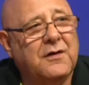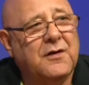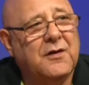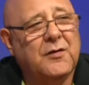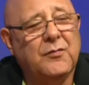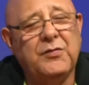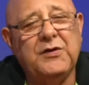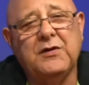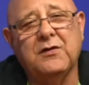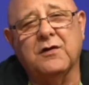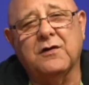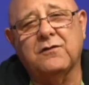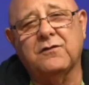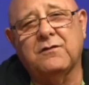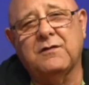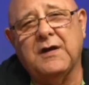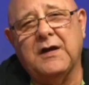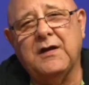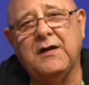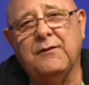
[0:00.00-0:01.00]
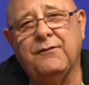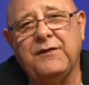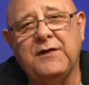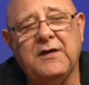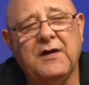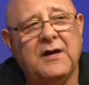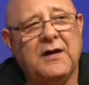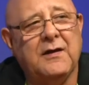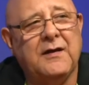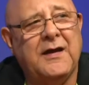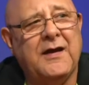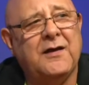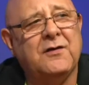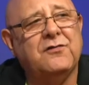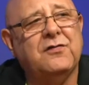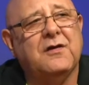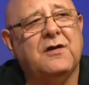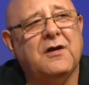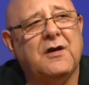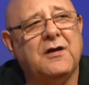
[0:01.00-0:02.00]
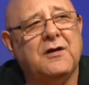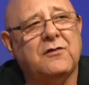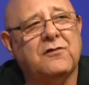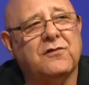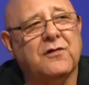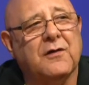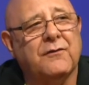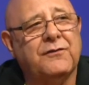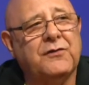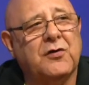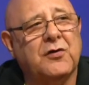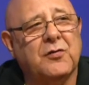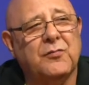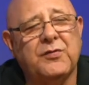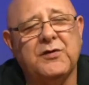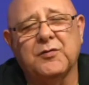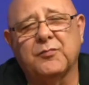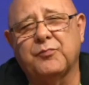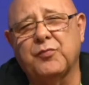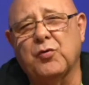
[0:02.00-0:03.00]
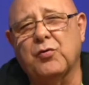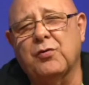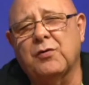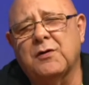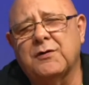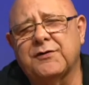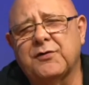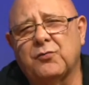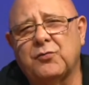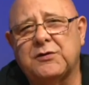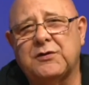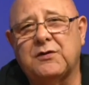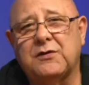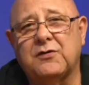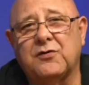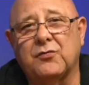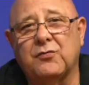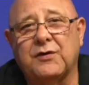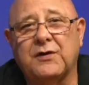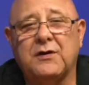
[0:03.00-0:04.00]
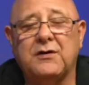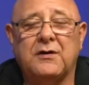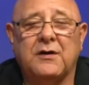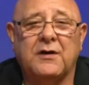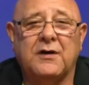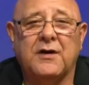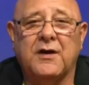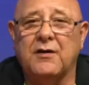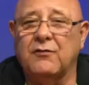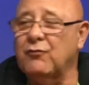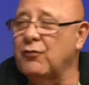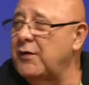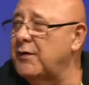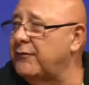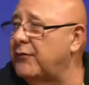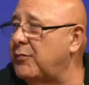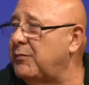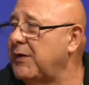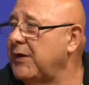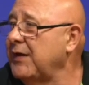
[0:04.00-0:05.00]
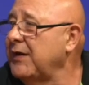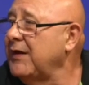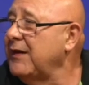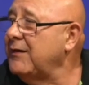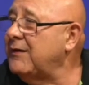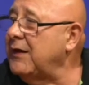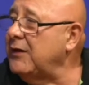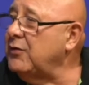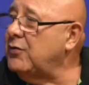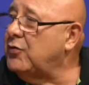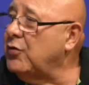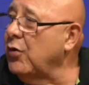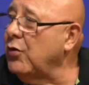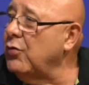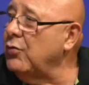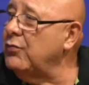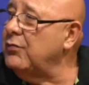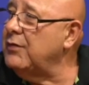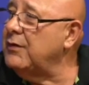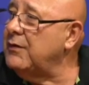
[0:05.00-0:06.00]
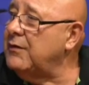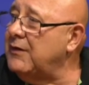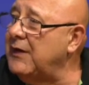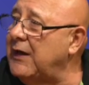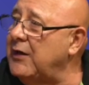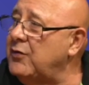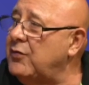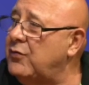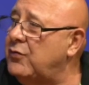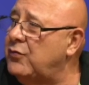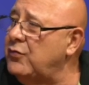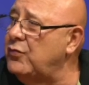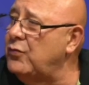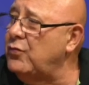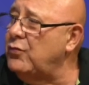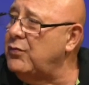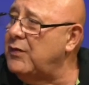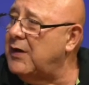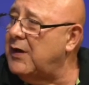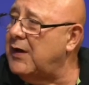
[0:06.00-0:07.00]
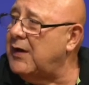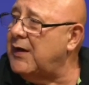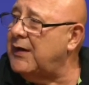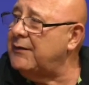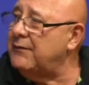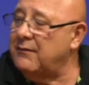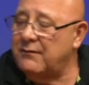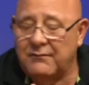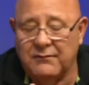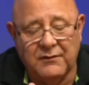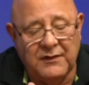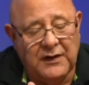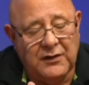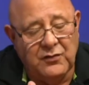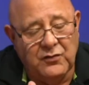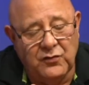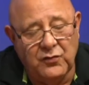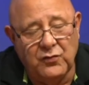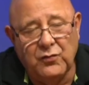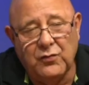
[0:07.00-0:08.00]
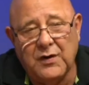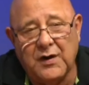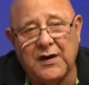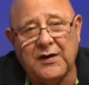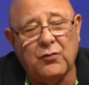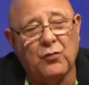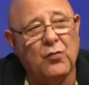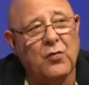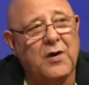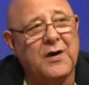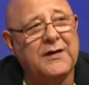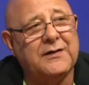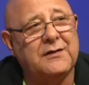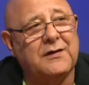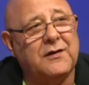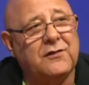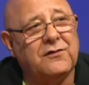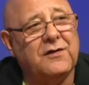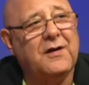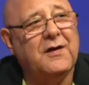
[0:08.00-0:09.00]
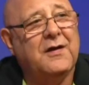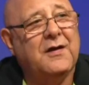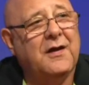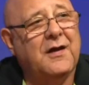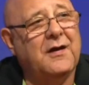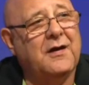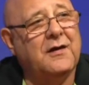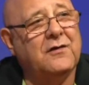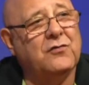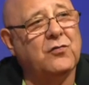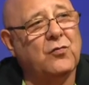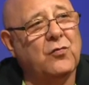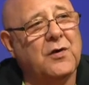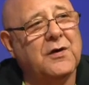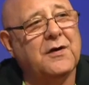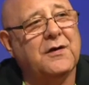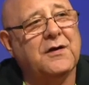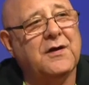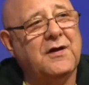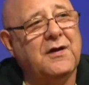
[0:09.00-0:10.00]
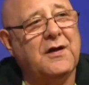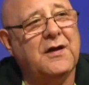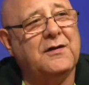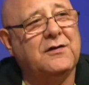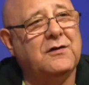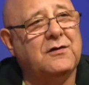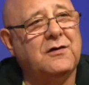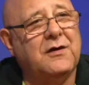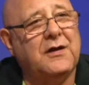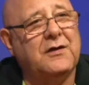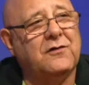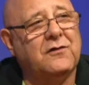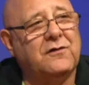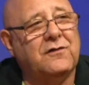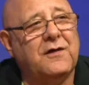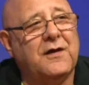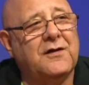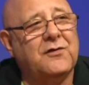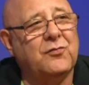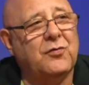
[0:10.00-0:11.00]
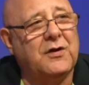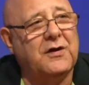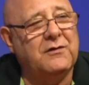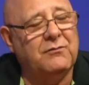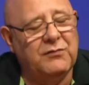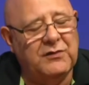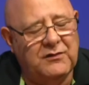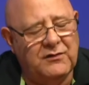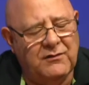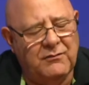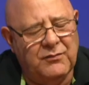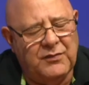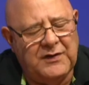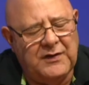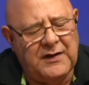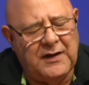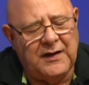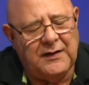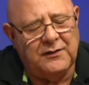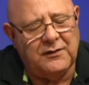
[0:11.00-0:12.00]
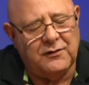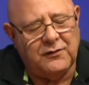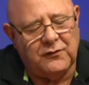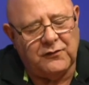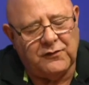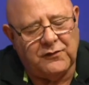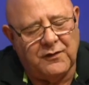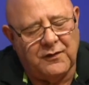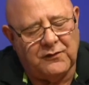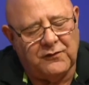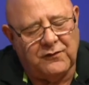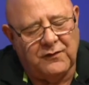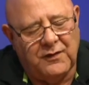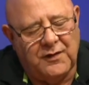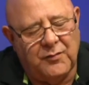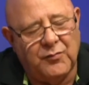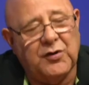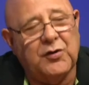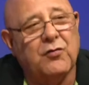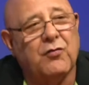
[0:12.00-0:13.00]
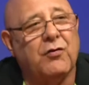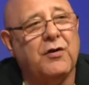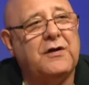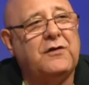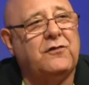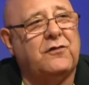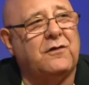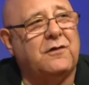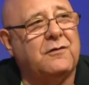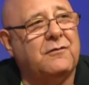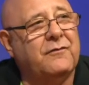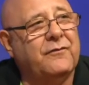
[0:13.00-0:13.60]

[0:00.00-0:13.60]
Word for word: Because then if you educate yourself, you're going to be appalled at what they're doing, and you're going to get rid of them. They don't, they do not, they do not want this. And as one of the candidates said when they be began to discuss immigration,